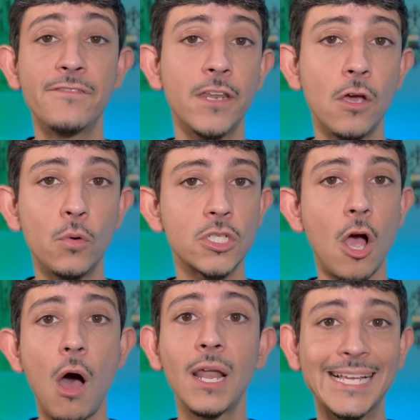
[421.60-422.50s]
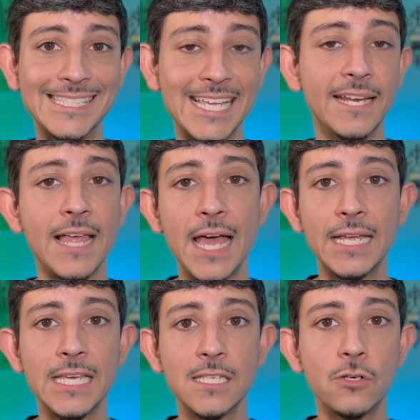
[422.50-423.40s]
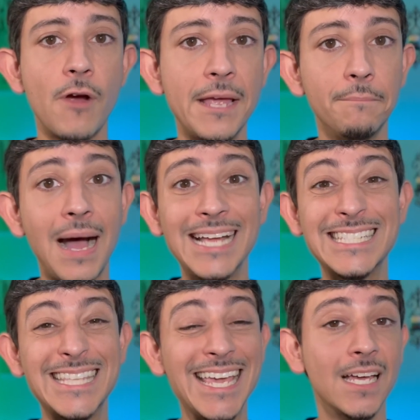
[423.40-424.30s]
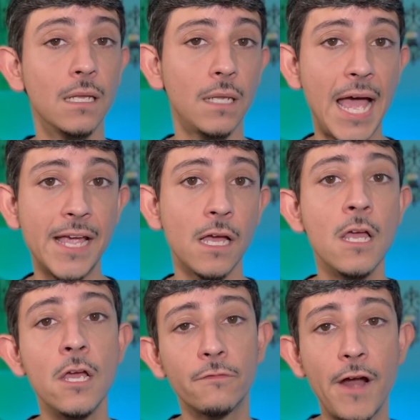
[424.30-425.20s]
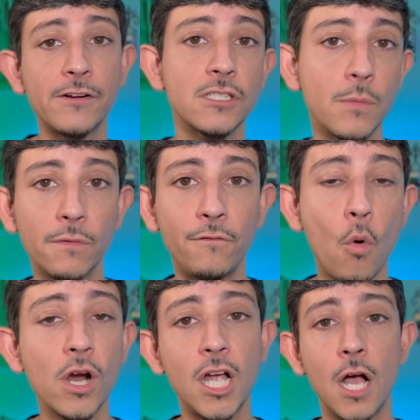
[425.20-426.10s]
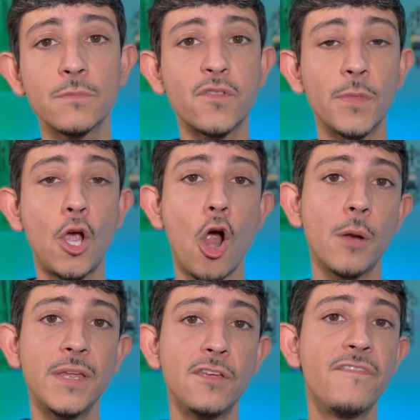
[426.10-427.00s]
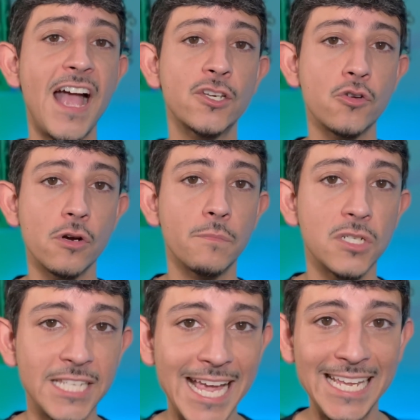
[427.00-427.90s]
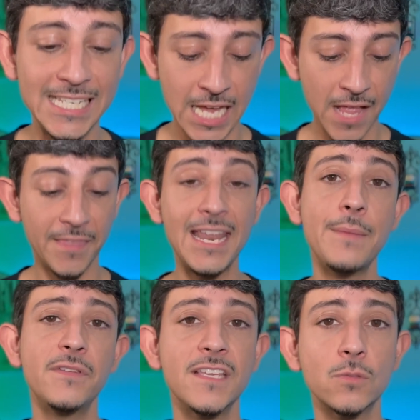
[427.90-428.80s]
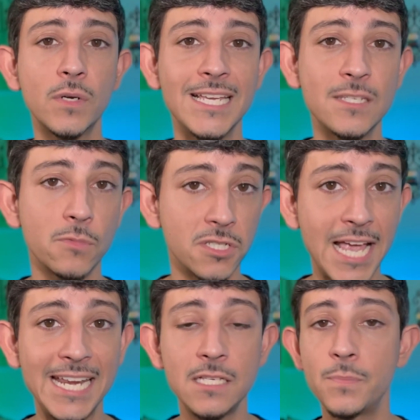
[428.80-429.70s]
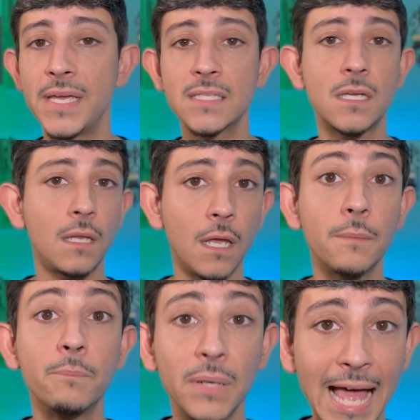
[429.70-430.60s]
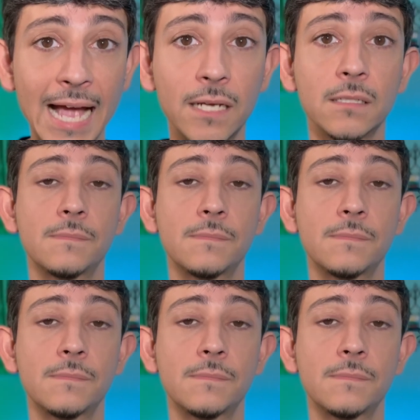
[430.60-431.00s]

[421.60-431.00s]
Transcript: video, which all I can say to that is great minds think alike. Fragrance number 4 comes from the car manufacturer Mercedes. The name of this one is Mercedes-Benz Club Black.